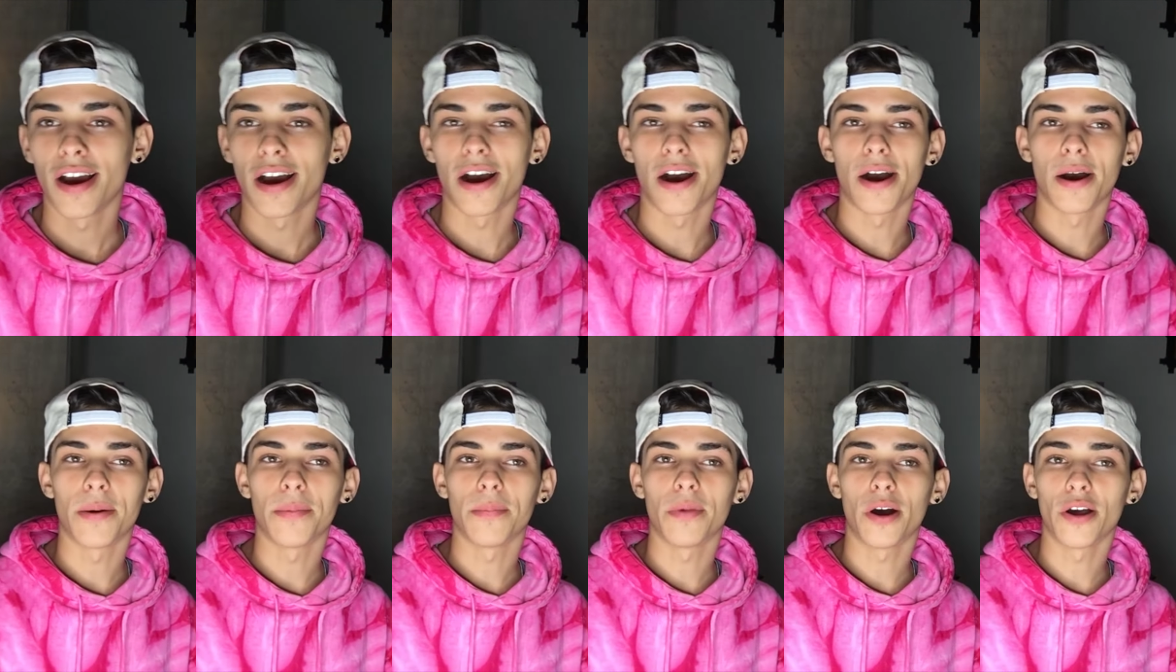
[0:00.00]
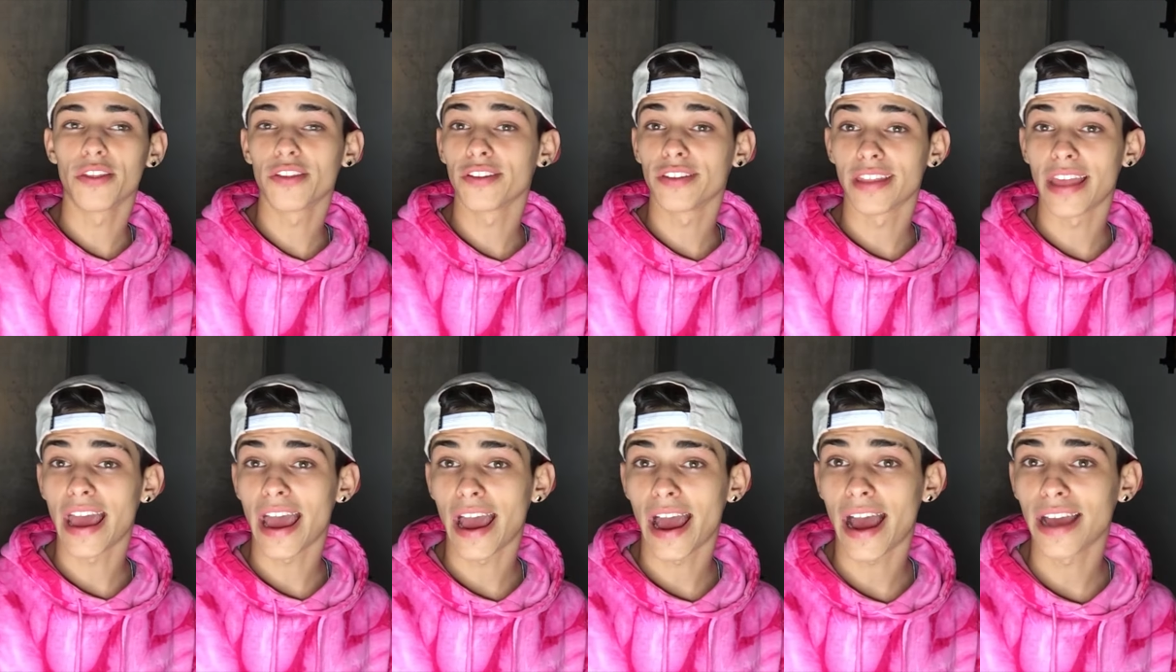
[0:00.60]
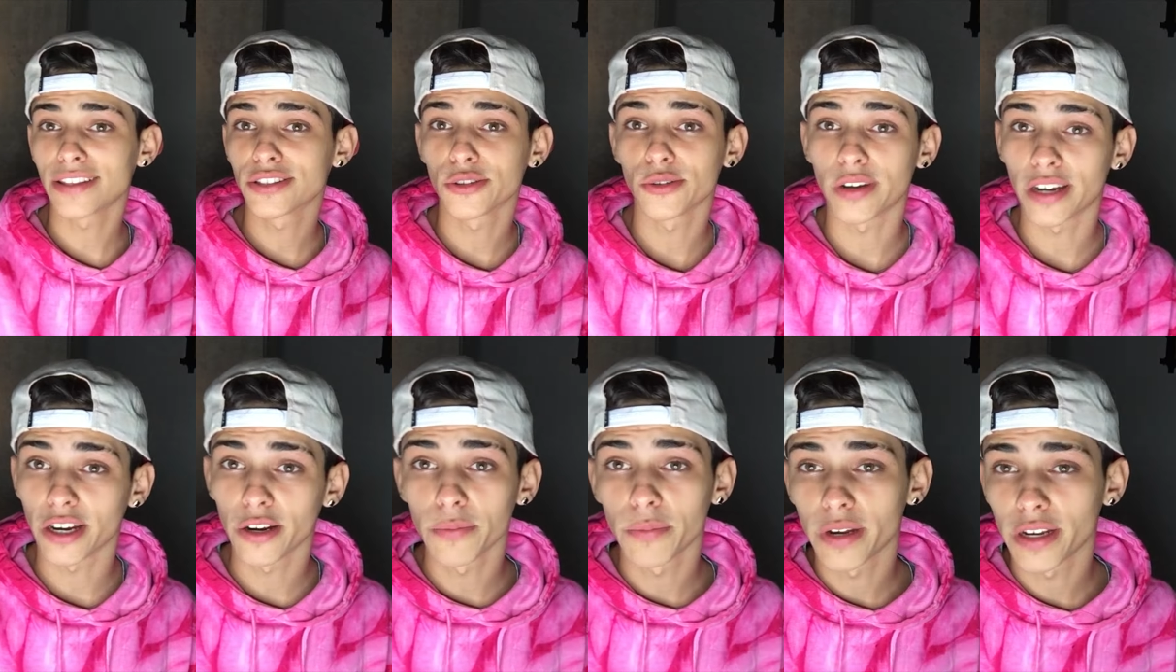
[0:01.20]
Other than that, I told
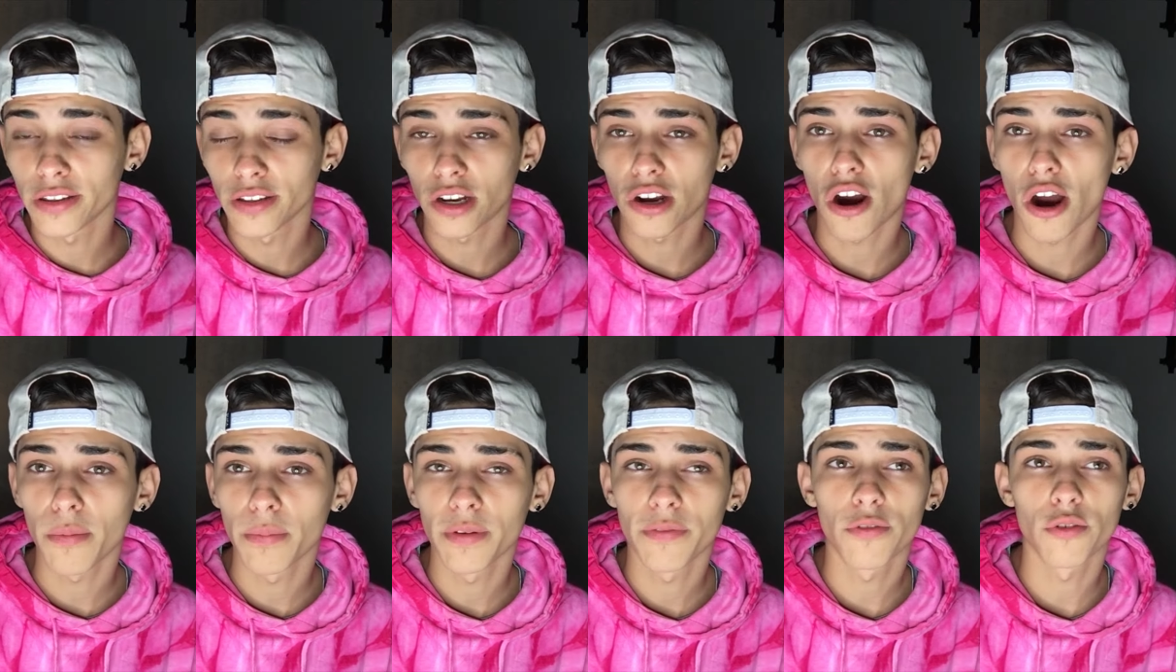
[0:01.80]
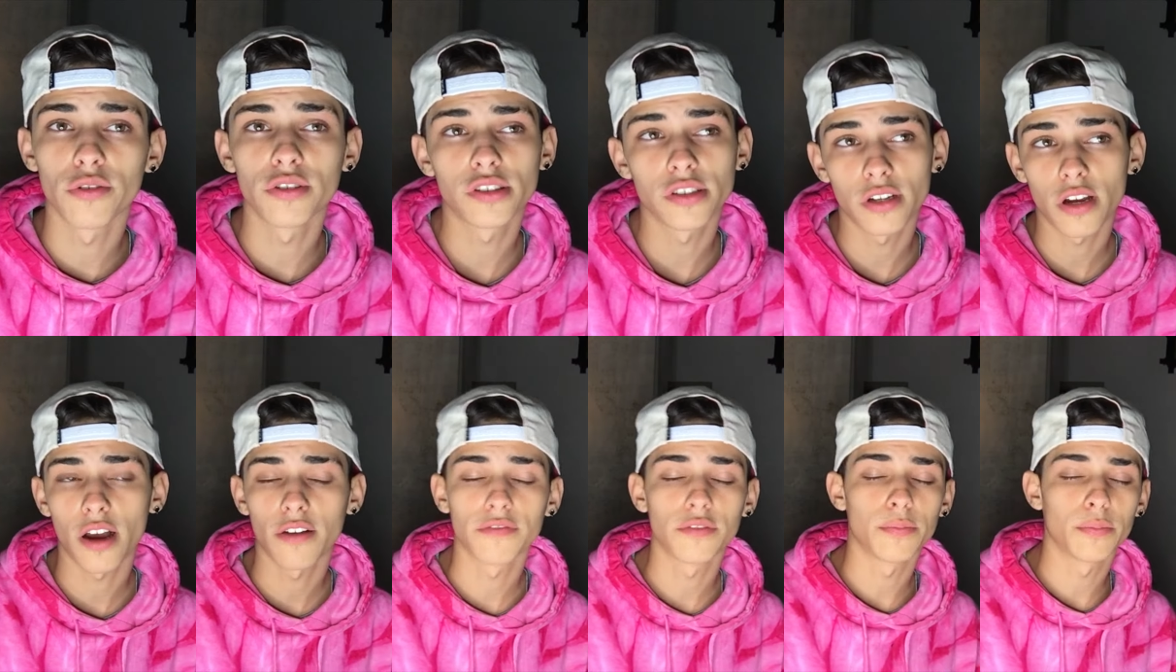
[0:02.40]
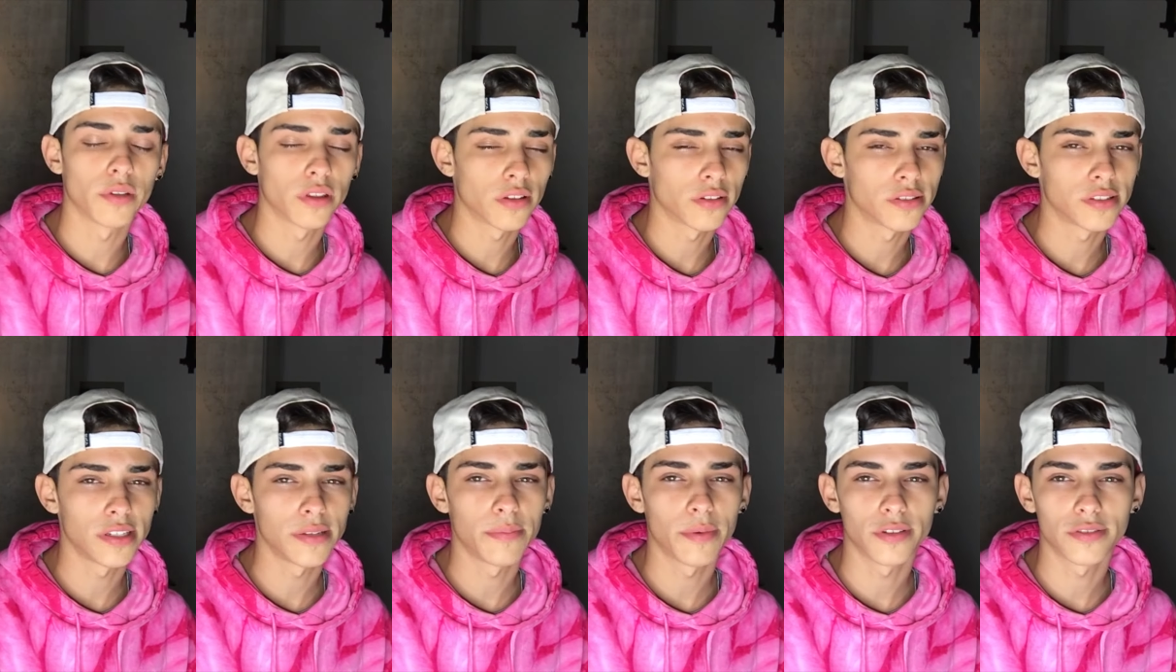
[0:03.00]
everybody in the car before we took off to put their
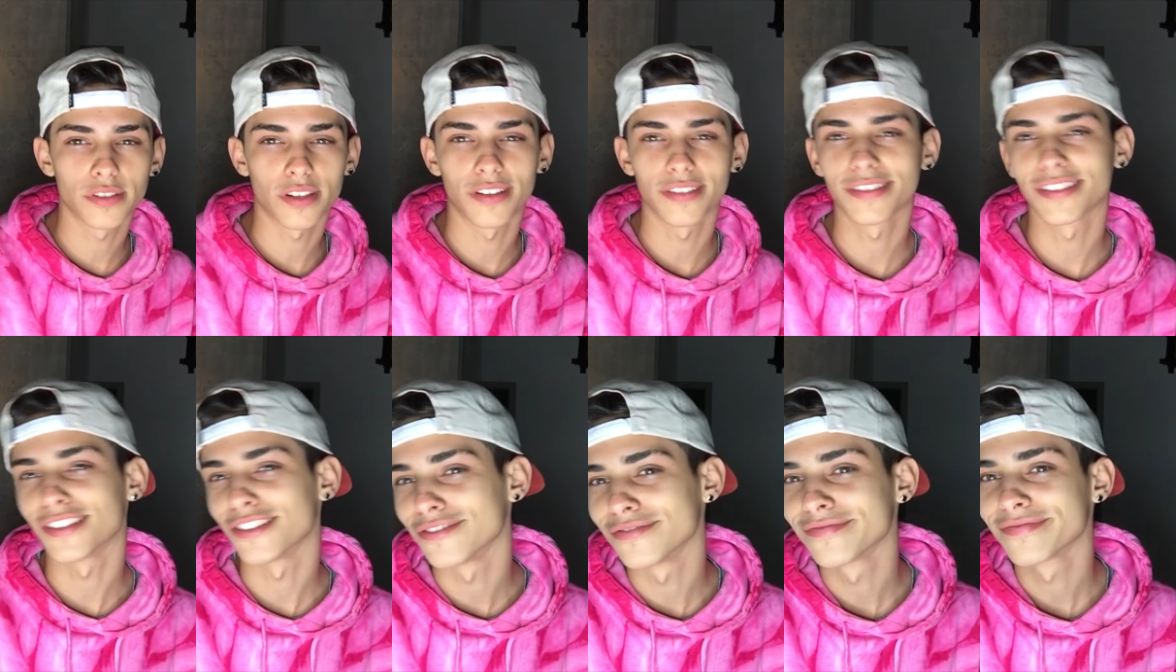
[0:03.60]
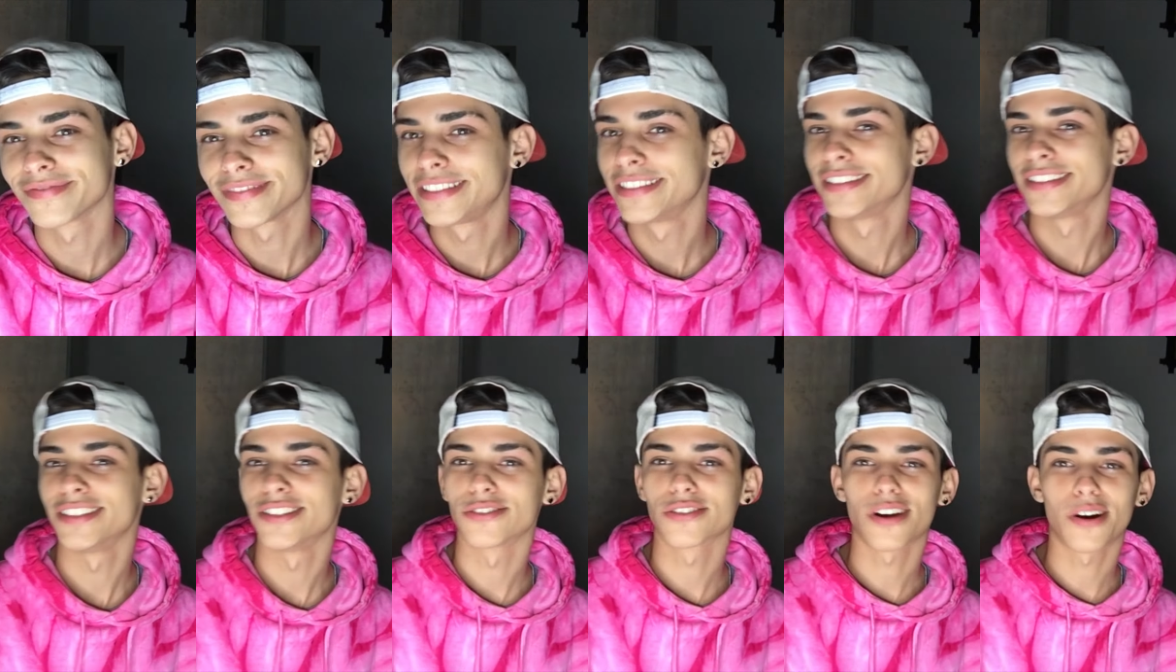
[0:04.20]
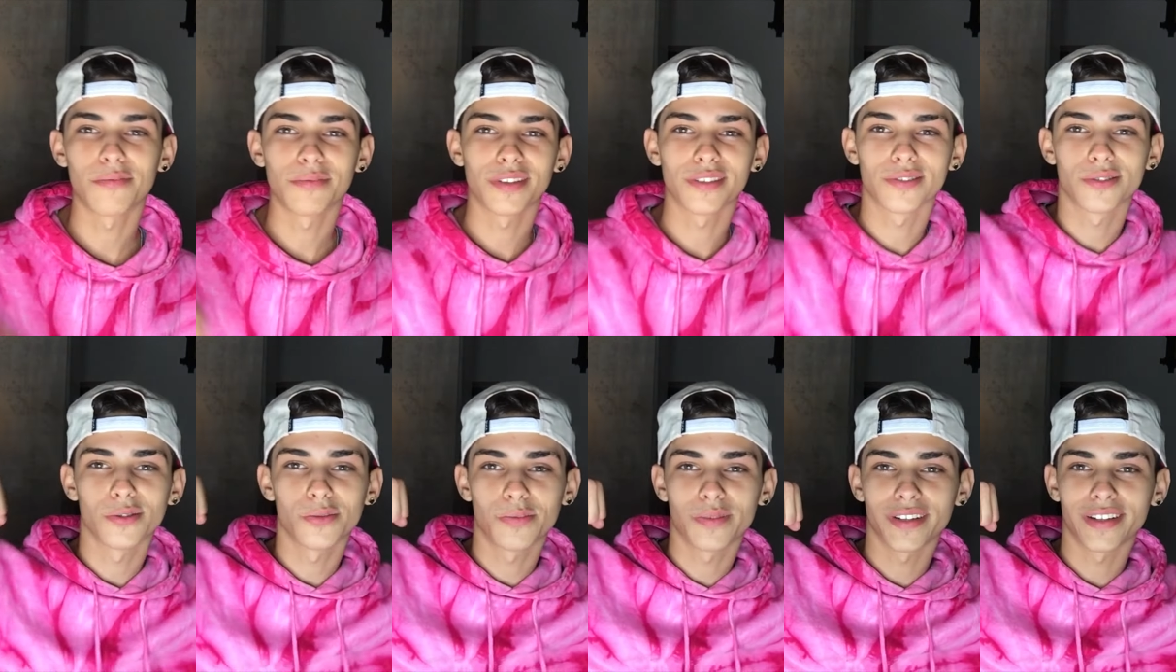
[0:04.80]
seatbelts on. So, you know, call me a
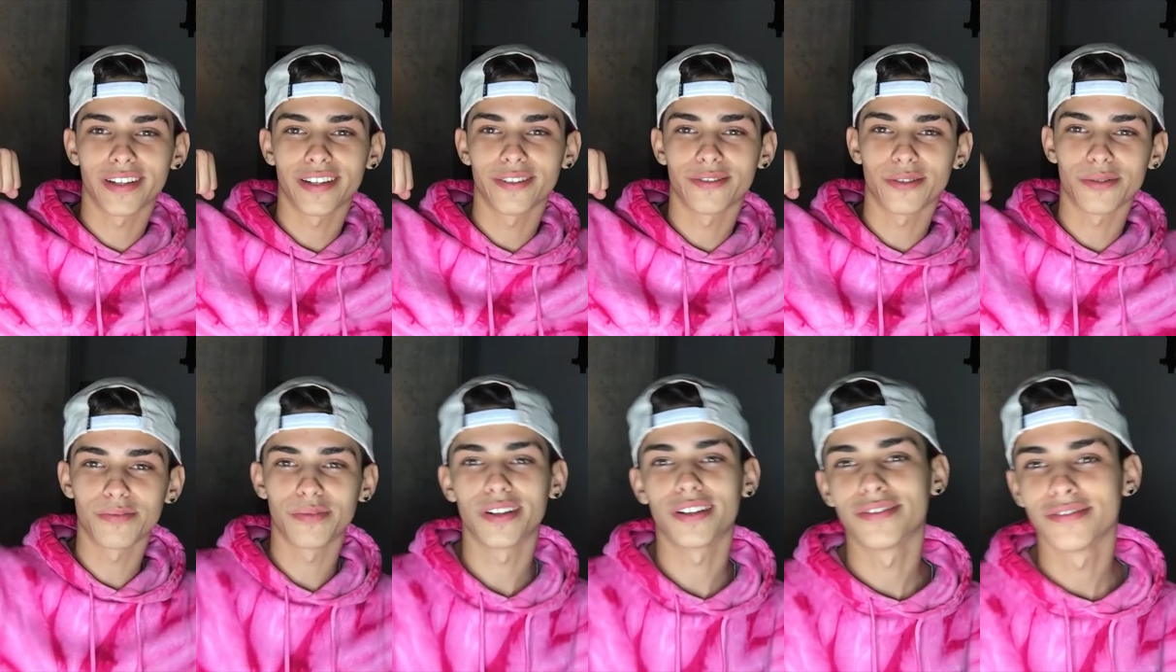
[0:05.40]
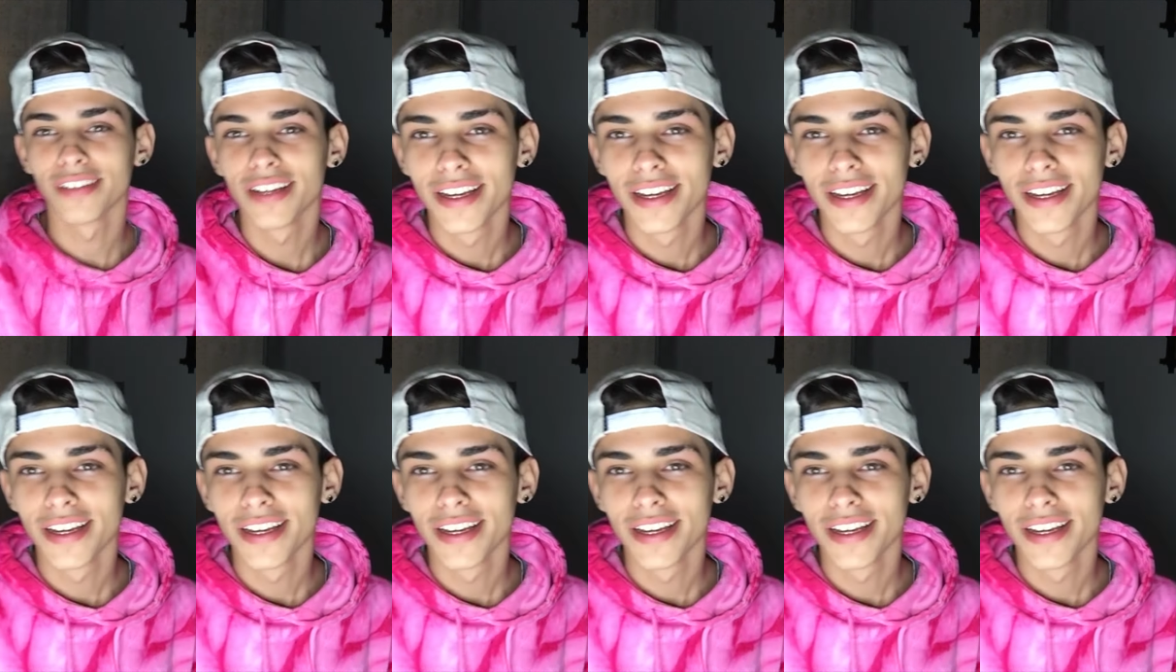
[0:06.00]
superhero, bro.